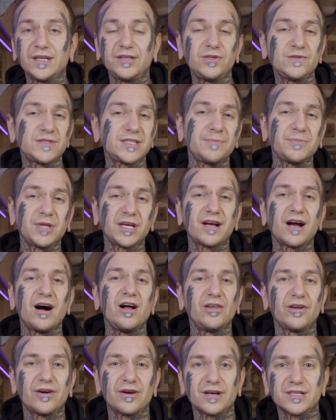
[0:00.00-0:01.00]
to do something
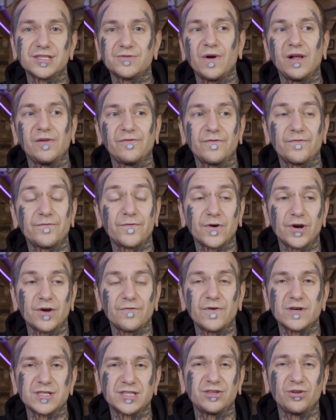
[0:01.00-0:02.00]
color as well for your
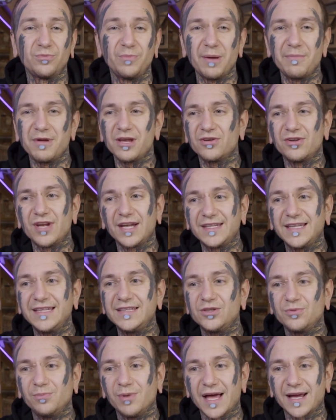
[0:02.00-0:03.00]
first tattoo, maybe you're not
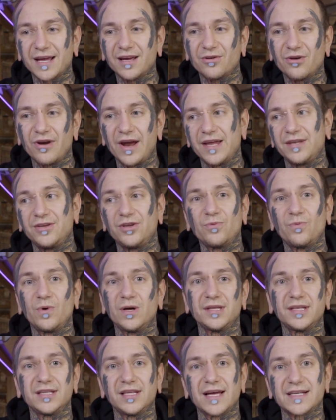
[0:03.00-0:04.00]
into black and gray and you
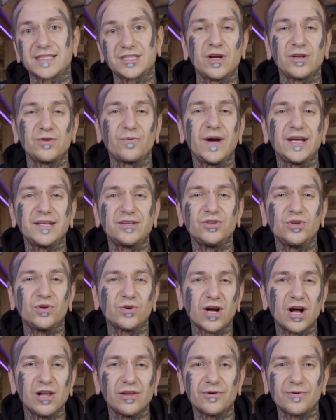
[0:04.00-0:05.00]
want to like straight away to do
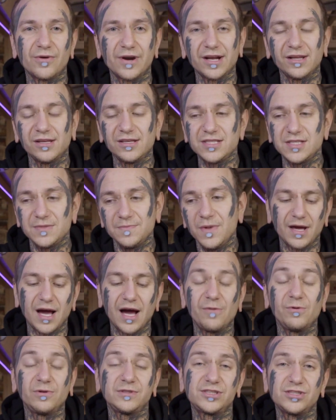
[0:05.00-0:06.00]
color realism,
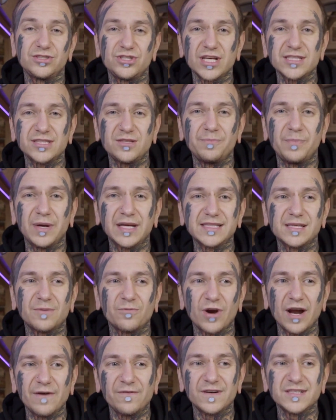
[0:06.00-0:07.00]
I would suggest to pick
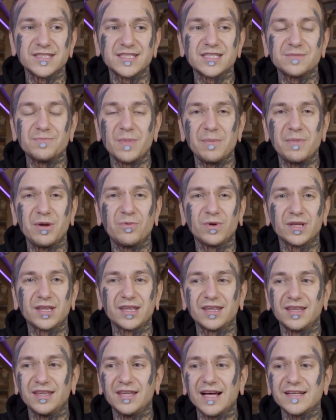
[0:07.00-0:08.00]
some references maybe
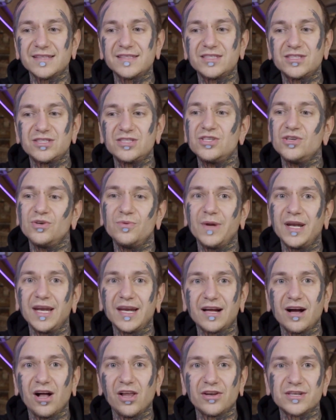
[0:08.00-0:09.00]
with not too
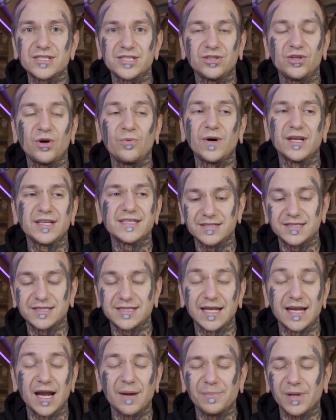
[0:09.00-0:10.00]
many colors. You don't want to
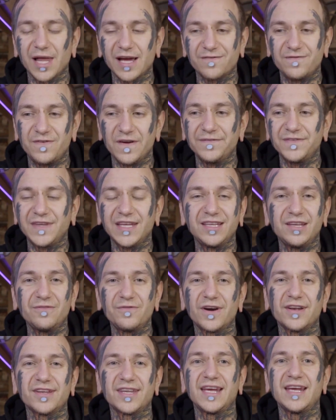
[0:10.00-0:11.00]
set up like 50
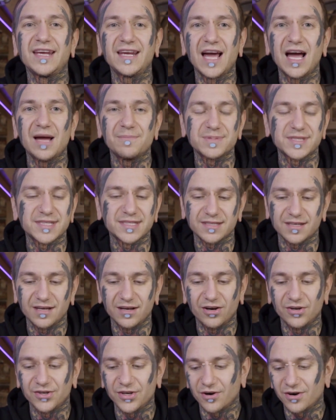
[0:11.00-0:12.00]
different ink caps
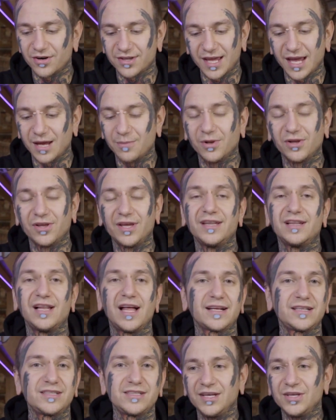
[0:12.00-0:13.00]
on your table and
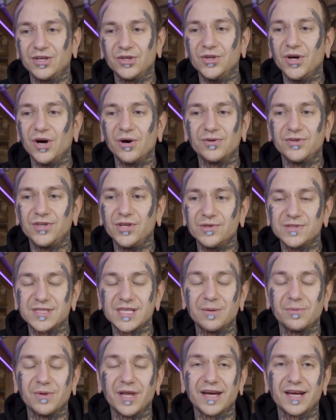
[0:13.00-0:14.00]
like, you know, do
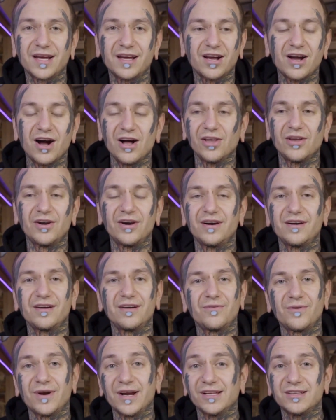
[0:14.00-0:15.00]
some like color
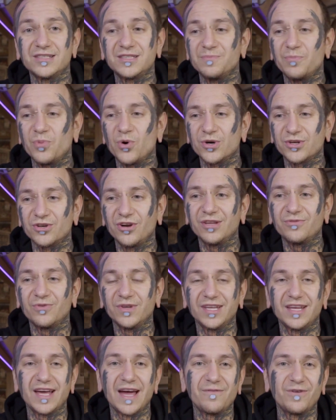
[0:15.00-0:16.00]
realism portrait
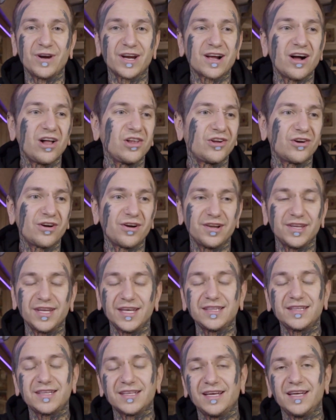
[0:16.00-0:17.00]
with every color on
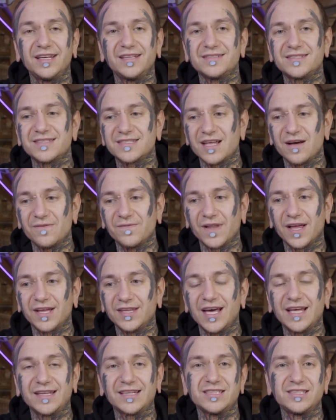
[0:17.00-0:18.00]
it and stuff
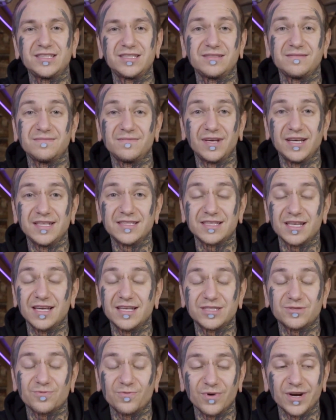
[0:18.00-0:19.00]
like that, because
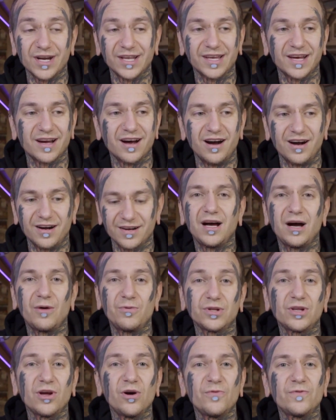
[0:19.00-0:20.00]
it's really hard. I
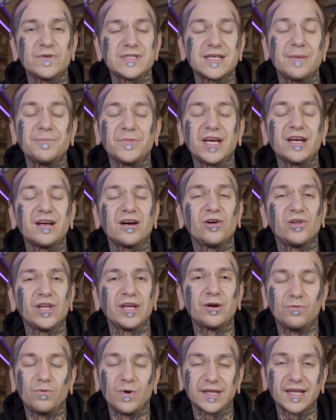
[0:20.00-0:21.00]
would go with something
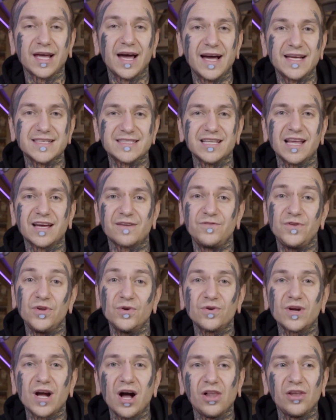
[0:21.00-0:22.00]
only what has like
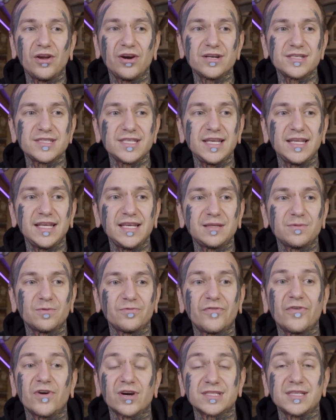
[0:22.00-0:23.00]
few colors in it.
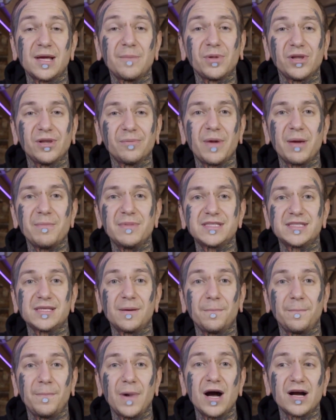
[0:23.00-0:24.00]
For example, maybe
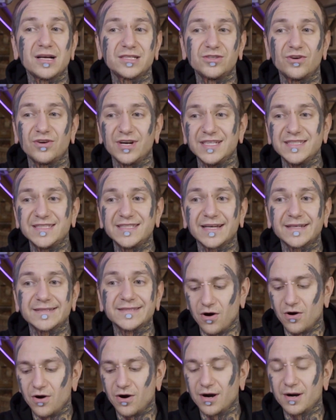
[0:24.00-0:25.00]
some bugs or
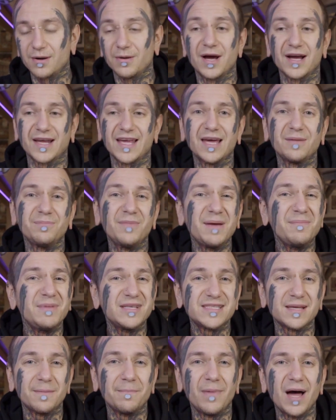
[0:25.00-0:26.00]
insects, or again maybe
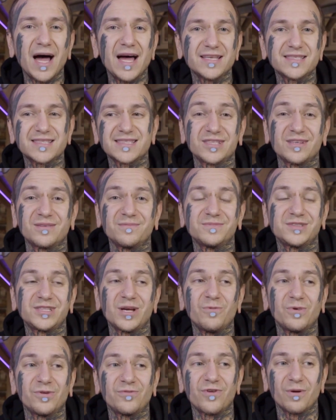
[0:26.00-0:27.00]
some masks,
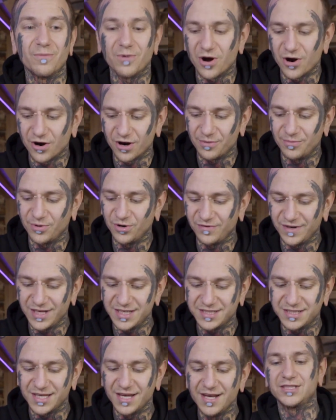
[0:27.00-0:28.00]
someone from horror
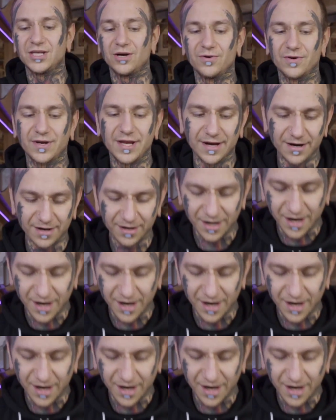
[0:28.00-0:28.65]
movies. So here